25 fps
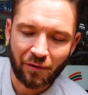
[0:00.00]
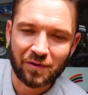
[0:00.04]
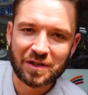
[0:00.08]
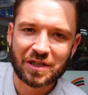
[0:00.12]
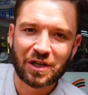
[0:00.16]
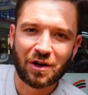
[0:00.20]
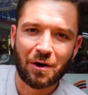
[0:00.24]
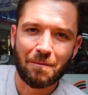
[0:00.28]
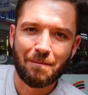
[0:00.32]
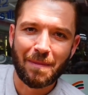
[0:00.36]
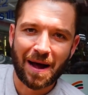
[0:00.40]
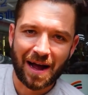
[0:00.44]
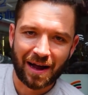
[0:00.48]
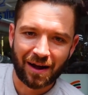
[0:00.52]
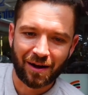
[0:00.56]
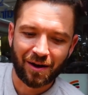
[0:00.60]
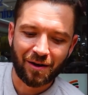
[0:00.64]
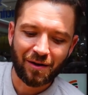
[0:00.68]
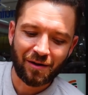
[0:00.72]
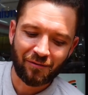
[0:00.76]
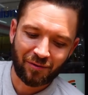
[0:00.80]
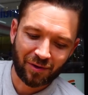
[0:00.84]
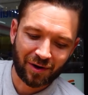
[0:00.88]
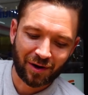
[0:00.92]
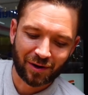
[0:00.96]
obviously got mango,
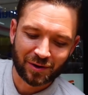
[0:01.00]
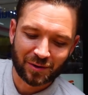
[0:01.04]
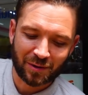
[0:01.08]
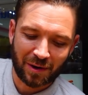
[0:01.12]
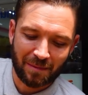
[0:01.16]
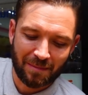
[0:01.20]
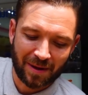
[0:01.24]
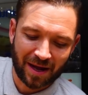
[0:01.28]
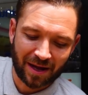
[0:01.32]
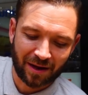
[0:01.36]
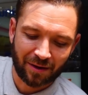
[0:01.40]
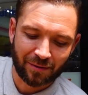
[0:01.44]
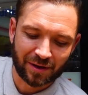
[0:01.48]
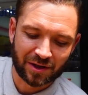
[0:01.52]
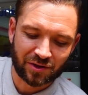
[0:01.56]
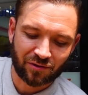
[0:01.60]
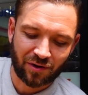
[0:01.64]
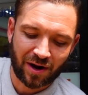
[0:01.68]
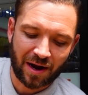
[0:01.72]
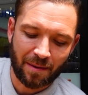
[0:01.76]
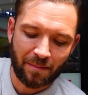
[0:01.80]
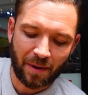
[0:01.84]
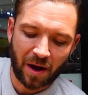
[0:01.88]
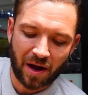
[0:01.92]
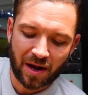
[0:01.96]
everyone knows what a mango is,
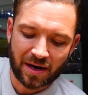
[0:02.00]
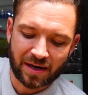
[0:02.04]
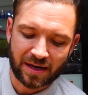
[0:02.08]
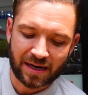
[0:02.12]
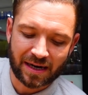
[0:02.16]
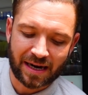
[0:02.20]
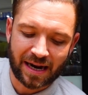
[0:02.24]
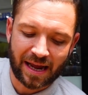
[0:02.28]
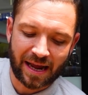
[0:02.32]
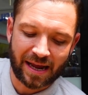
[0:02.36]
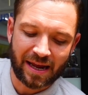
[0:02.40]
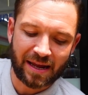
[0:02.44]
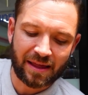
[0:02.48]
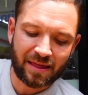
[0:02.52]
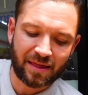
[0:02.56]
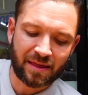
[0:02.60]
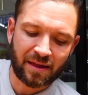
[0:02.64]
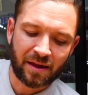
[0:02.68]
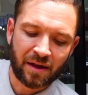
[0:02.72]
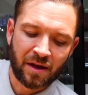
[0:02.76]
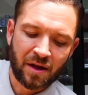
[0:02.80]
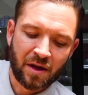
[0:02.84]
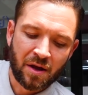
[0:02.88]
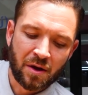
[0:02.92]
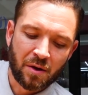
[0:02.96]
right? But underneath,
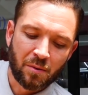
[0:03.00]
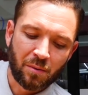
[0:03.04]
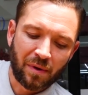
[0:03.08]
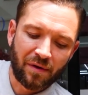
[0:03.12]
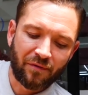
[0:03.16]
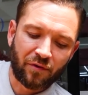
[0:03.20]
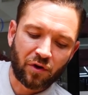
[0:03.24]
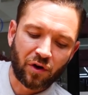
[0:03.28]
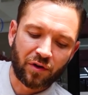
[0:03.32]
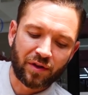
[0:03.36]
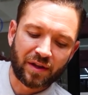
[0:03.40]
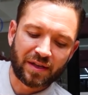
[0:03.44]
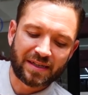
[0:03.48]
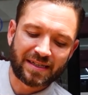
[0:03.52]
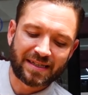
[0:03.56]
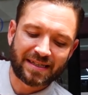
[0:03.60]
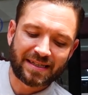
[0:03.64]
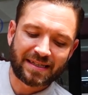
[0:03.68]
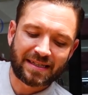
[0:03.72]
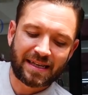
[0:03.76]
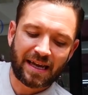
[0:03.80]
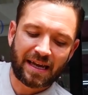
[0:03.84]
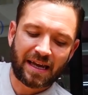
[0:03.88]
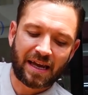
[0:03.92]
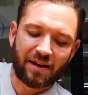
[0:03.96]
we've got this
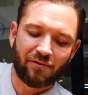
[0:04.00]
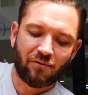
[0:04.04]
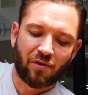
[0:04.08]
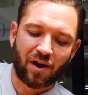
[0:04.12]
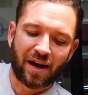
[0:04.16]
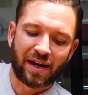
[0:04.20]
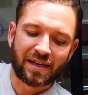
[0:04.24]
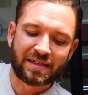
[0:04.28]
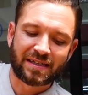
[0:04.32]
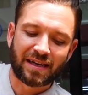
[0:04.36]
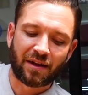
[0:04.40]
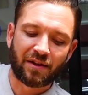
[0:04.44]
sticky rice.